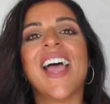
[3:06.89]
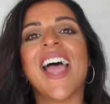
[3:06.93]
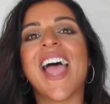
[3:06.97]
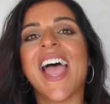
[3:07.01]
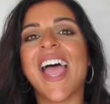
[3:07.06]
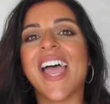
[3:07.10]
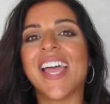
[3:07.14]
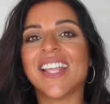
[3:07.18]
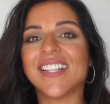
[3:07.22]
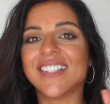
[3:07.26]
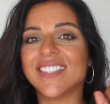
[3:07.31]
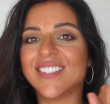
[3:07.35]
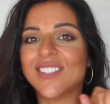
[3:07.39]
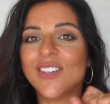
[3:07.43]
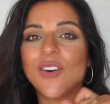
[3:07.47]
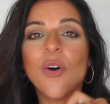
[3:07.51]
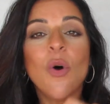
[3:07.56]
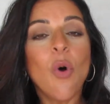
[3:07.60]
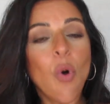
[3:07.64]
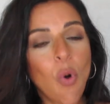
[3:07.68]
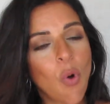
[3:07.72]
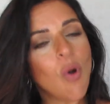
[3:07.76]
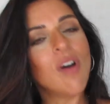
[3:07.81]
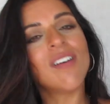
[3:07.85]
and
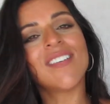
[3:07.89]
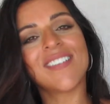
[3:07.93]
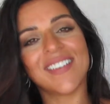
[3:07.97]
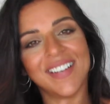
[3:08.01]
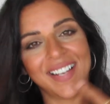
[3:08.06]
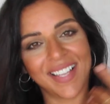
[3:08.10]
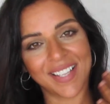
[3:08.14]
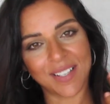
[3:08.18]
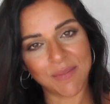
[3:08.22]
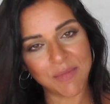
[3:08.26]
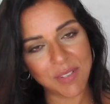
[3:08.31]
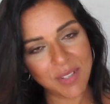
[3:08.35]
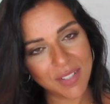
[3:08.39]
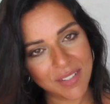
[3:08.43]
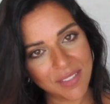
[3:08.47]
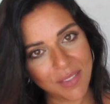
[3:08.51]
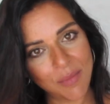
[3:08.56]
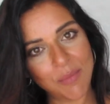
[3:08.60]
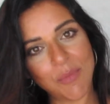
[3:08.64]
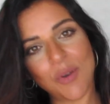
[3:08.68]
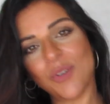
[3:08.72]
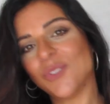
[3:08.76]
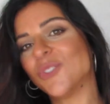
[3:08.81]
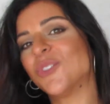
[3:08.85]
or like in
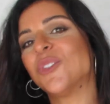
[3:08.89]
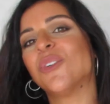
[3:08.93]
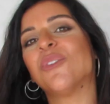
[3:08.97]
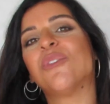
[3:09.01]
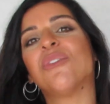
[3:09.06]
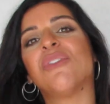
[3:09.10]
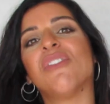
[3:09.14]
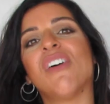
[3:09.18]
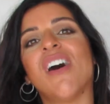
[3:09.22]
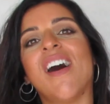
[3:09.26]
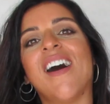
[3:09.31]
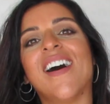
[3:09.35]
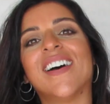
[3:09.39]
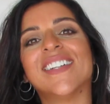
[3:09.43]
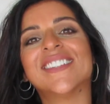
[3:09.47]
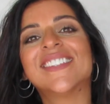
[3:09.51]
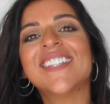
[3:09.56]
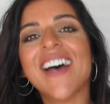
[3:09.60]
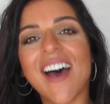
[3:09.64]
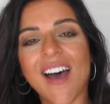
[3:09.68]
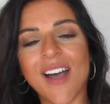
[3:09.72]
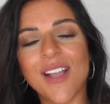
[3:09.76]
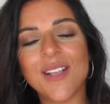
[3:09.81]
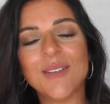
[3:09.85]
the most of
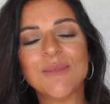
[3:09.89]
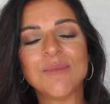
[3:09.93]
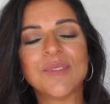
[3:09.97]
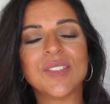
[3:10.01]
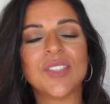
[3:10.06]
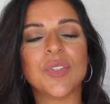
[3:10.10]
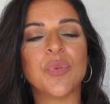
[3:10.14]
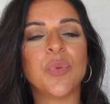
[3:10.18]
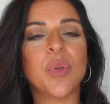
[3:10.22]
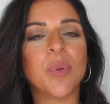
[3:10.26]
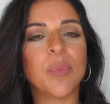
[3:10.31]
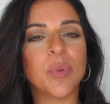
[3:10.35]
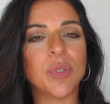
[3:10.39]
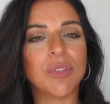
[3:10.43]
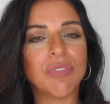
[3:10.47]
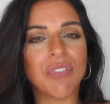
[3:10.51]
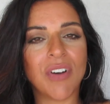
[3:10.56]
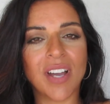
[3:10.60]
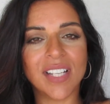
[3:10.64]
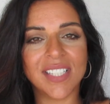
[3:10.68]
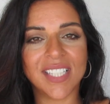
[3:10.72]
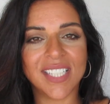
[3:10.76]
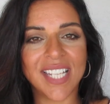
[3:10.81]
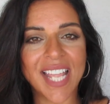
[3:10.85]
times we would
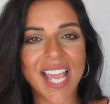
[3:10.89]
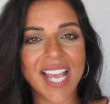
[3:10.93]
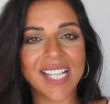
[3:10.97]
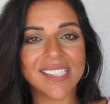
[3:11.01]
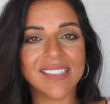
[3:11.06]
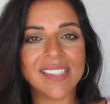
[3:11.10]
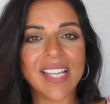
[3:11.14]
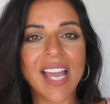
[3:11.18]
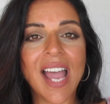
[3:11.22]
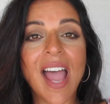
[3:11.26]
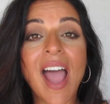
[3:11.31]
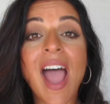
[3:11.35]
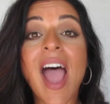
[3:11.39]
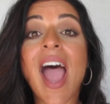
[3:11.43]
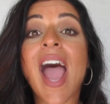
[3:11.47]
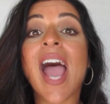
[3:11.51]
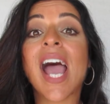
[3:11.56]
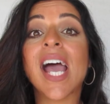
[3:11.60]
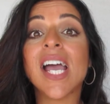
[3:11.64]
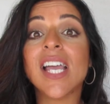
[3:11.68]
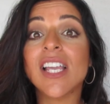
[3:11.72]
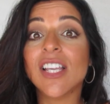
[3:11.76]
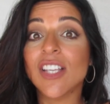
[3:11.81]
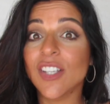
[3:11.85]
find it as
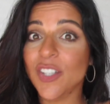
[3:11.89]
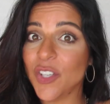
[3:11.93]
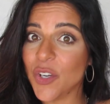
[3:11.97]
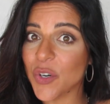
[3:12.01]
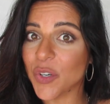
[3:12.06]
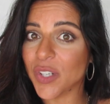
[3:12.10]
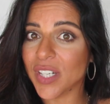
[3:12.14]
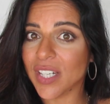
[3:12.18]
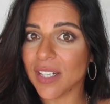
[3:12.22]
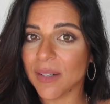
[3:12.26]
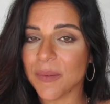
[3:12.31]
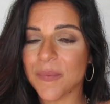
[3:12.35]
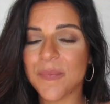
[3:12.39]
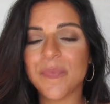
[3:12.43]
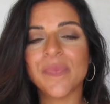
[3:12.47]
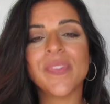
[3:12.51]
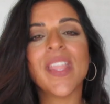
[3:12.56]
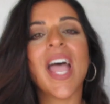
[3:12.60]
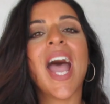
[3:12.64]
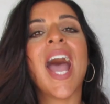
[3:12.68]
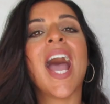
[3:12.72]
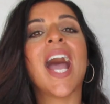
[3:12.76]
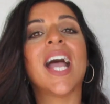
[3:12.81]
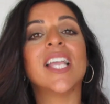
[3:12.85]
a'yun.
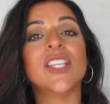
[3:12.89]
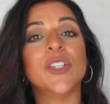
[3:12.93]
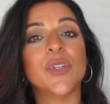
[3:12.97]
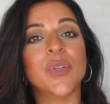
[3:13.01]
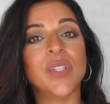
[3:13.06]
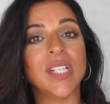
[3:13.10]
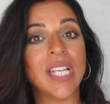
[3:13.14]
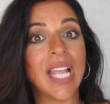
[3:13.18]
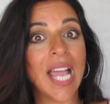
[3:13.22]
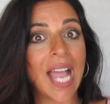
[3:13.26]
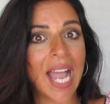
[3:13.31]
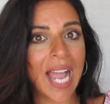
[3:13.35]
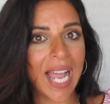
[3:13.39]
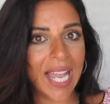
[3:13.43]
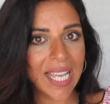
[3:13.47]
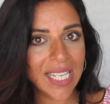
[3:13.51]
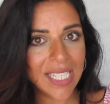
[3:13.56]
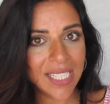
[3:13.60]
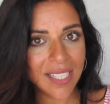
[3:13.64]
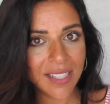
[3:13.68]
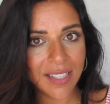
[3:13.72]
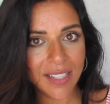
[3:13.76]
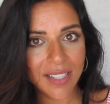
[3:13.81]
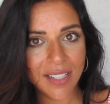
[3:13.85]
A'yun.
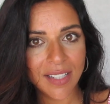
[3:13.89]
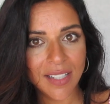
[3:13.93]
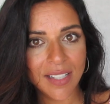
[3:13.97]
Ayn.